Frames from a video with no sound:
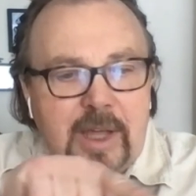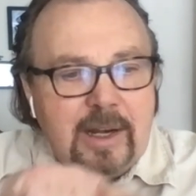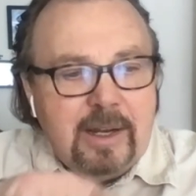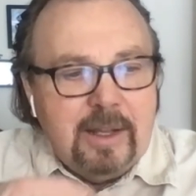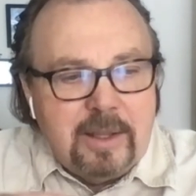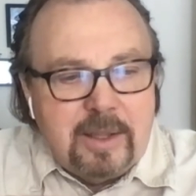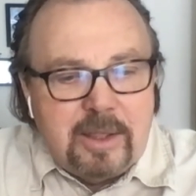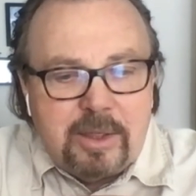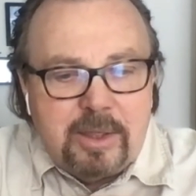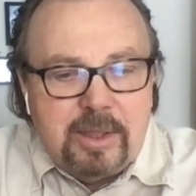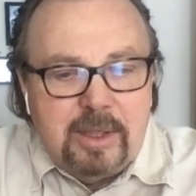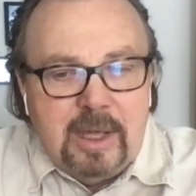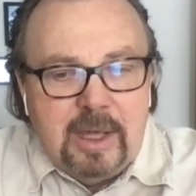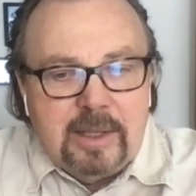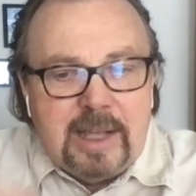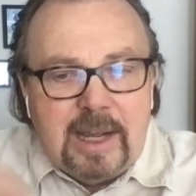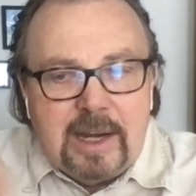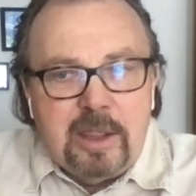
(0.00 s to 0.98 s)
That
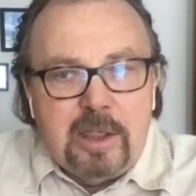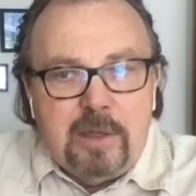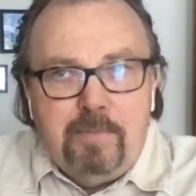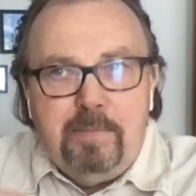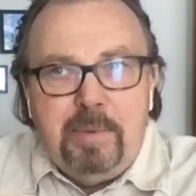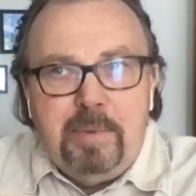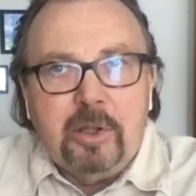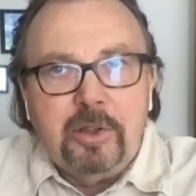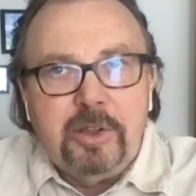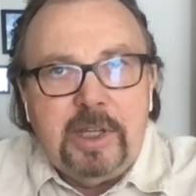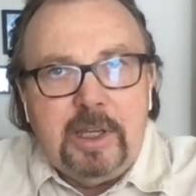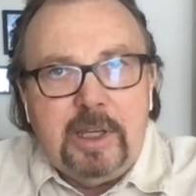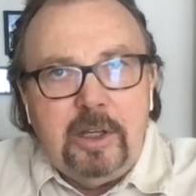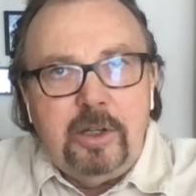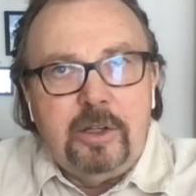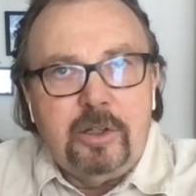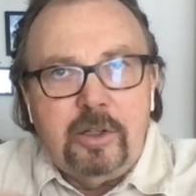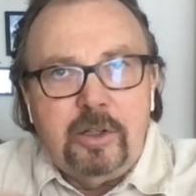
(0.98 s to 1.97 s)
it's
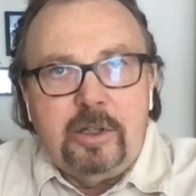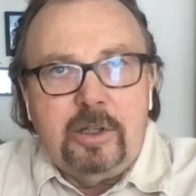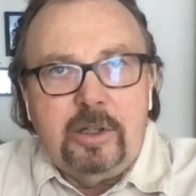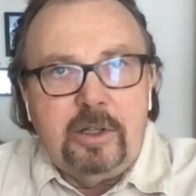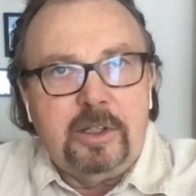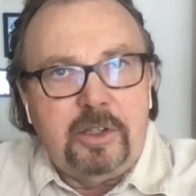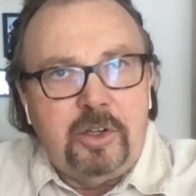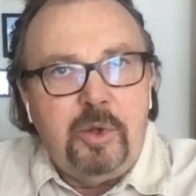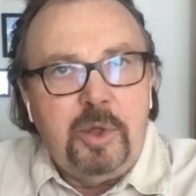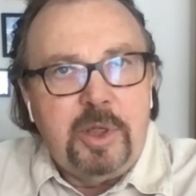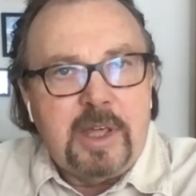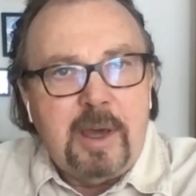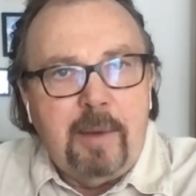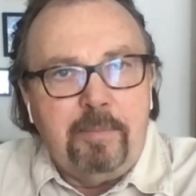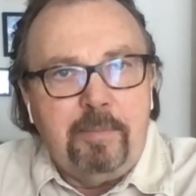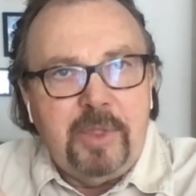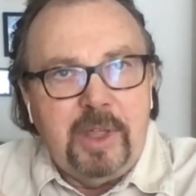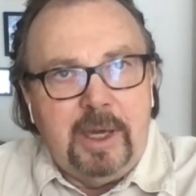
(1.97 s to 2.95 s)
building to
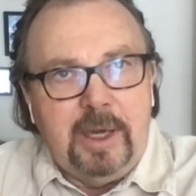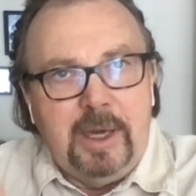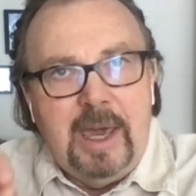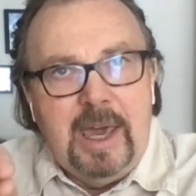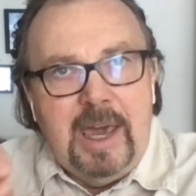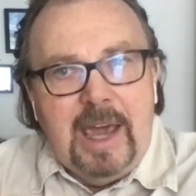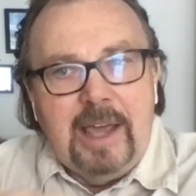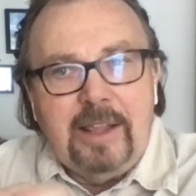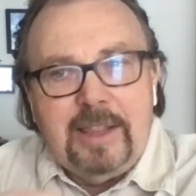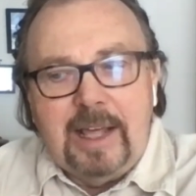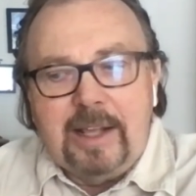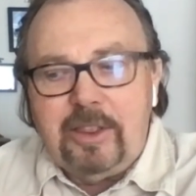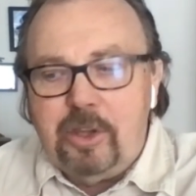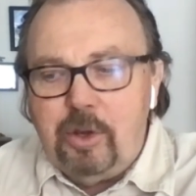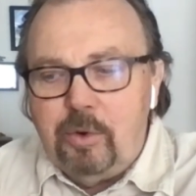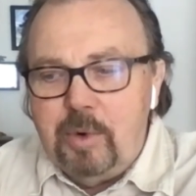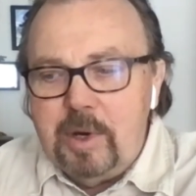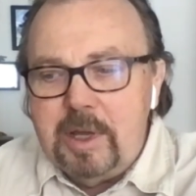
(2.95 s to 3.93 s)
something, and
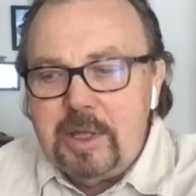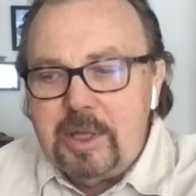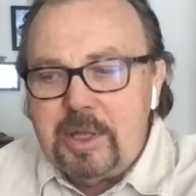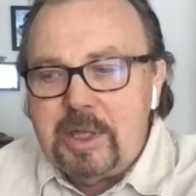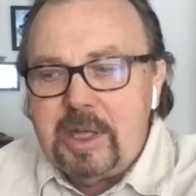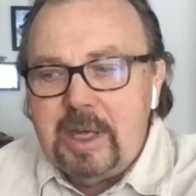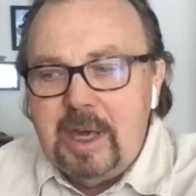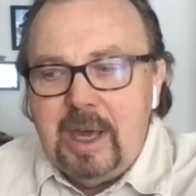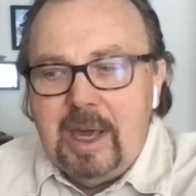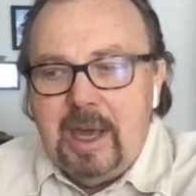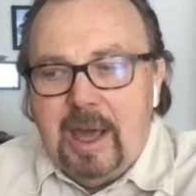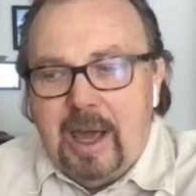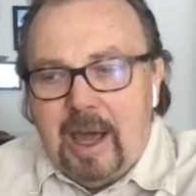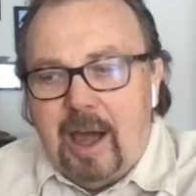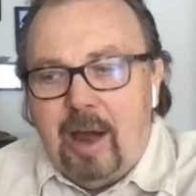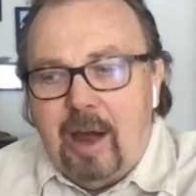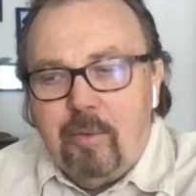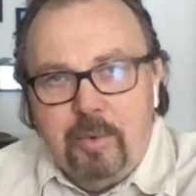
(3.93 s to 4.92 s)
that there is
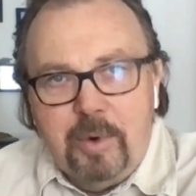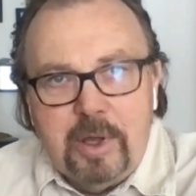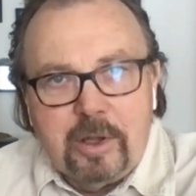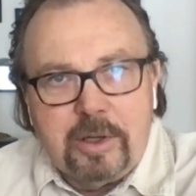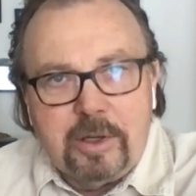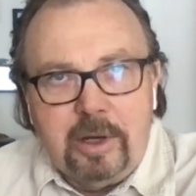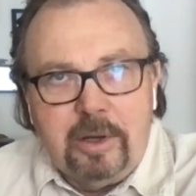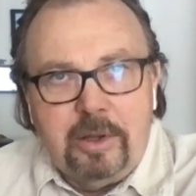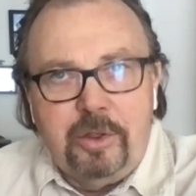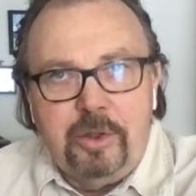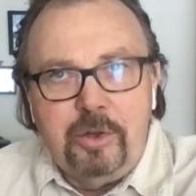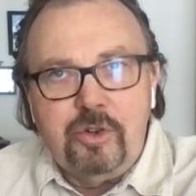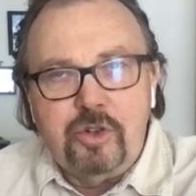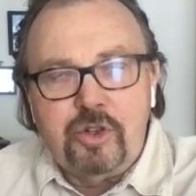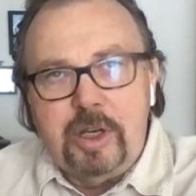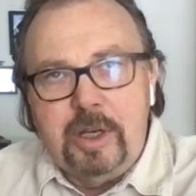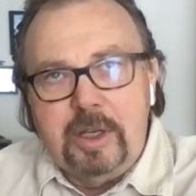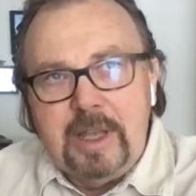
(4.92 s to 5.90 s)
a real
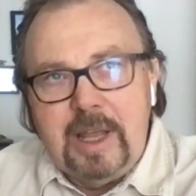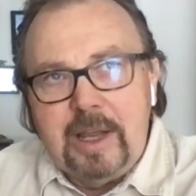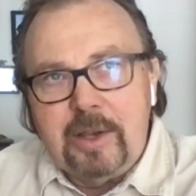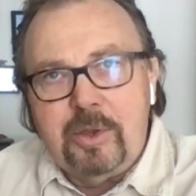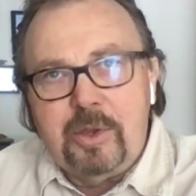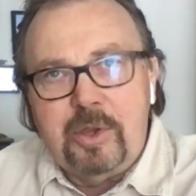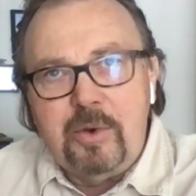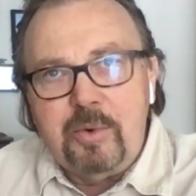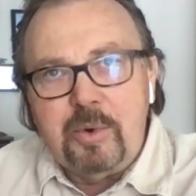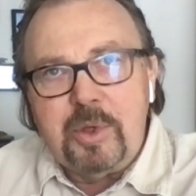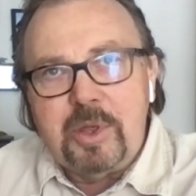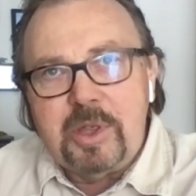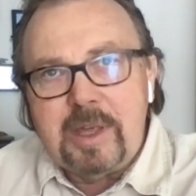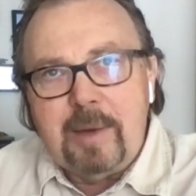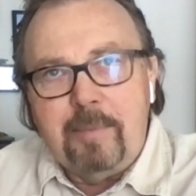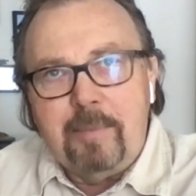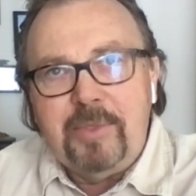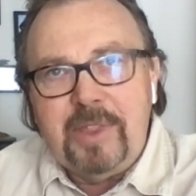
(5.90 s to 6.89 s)
conclusion, that there
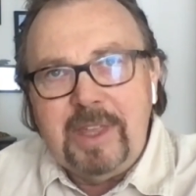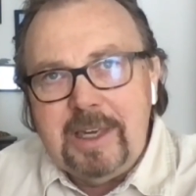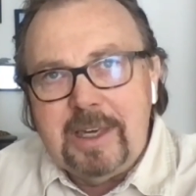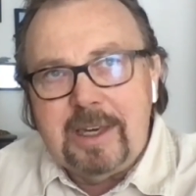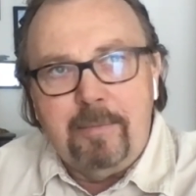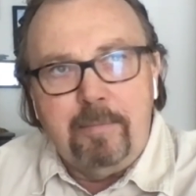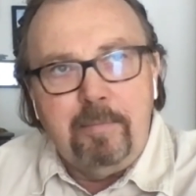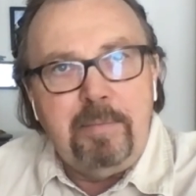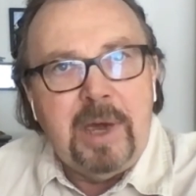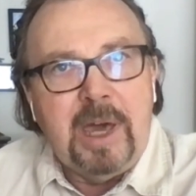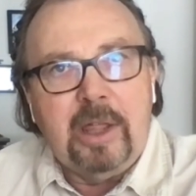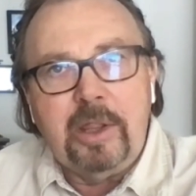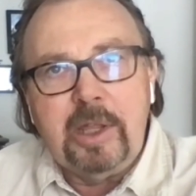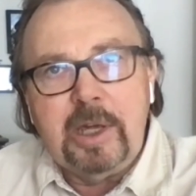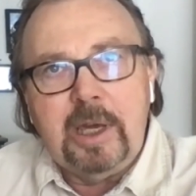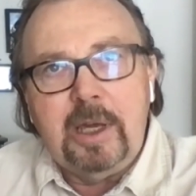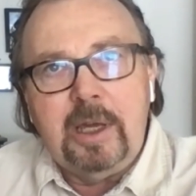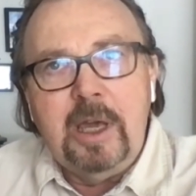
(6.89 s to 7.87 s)
is something
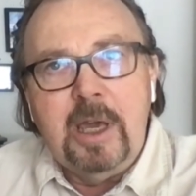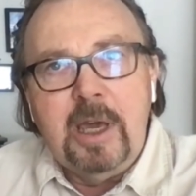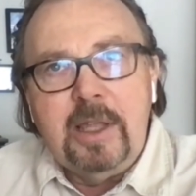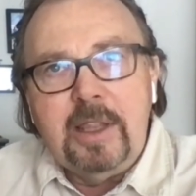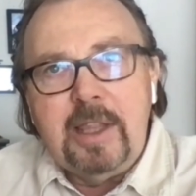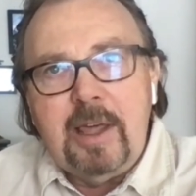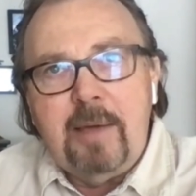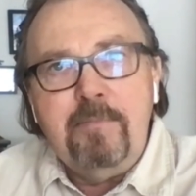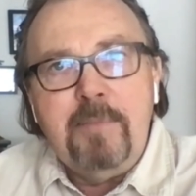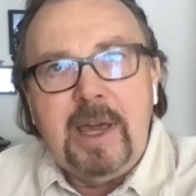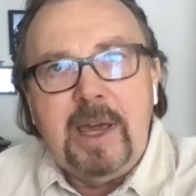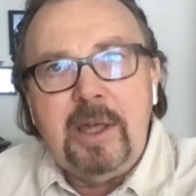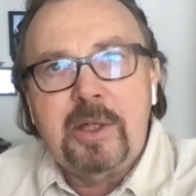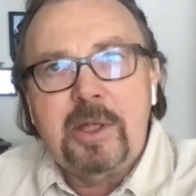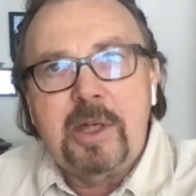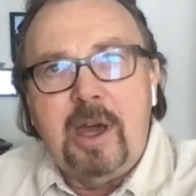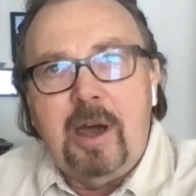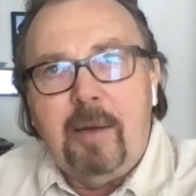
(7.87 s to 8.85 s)
compelling that
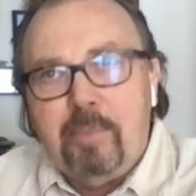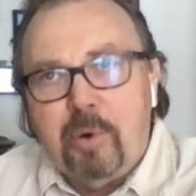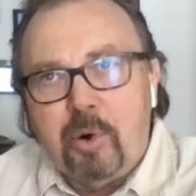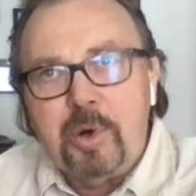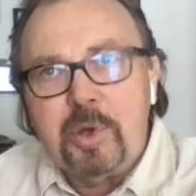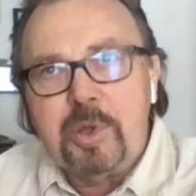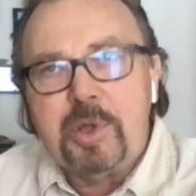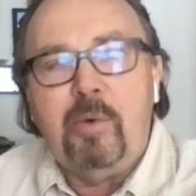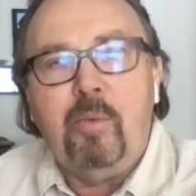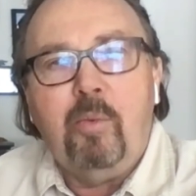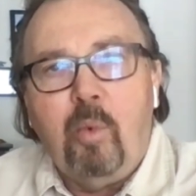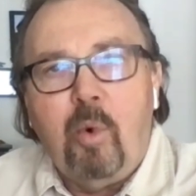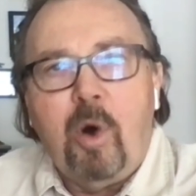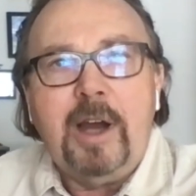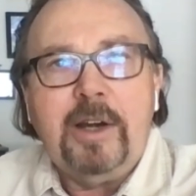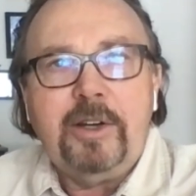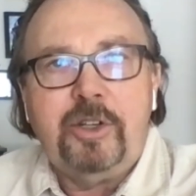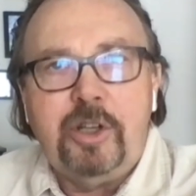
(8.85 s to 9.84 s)
makes a
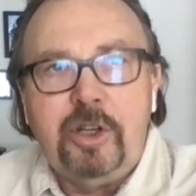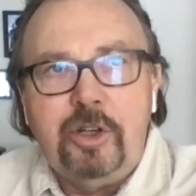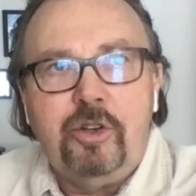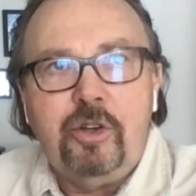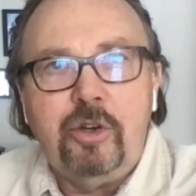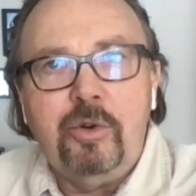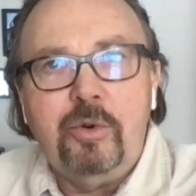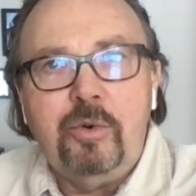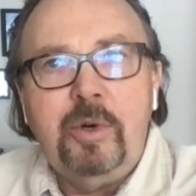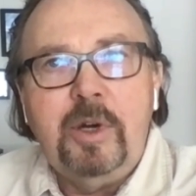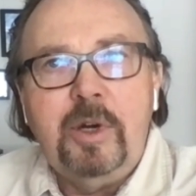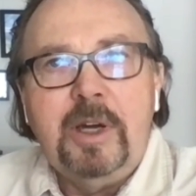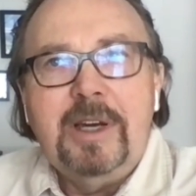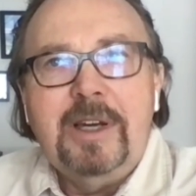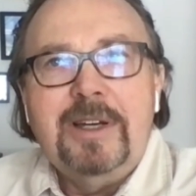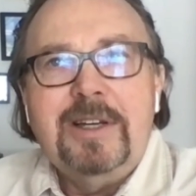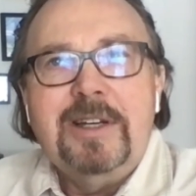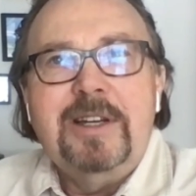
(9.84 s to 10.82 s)
person want to do
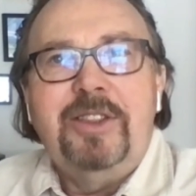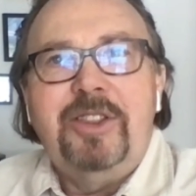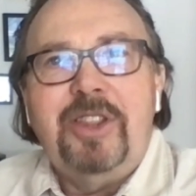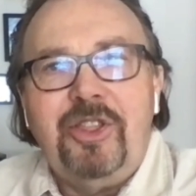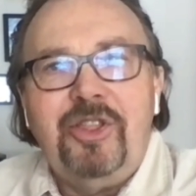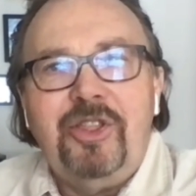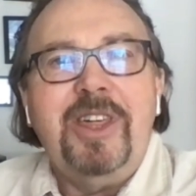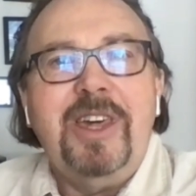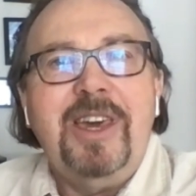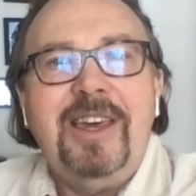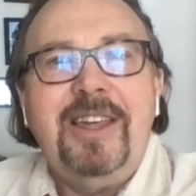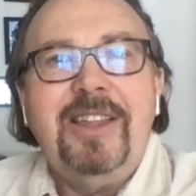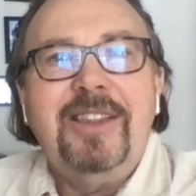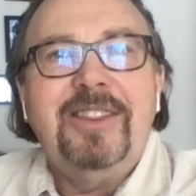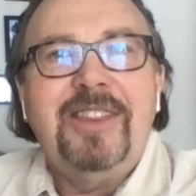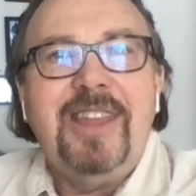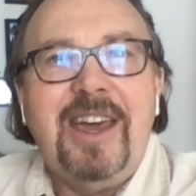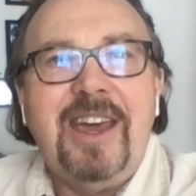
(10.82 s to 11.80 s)
the
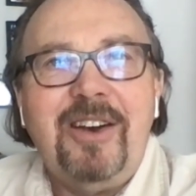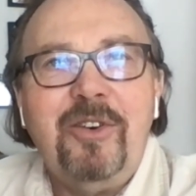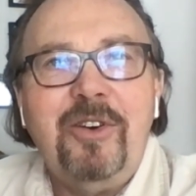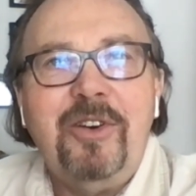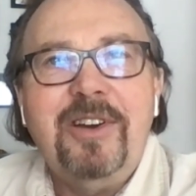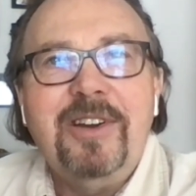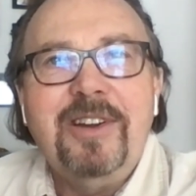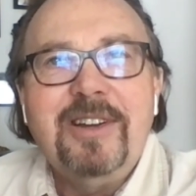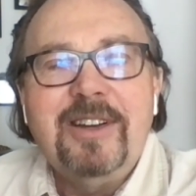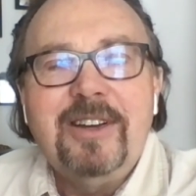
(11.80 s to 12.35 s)
thing that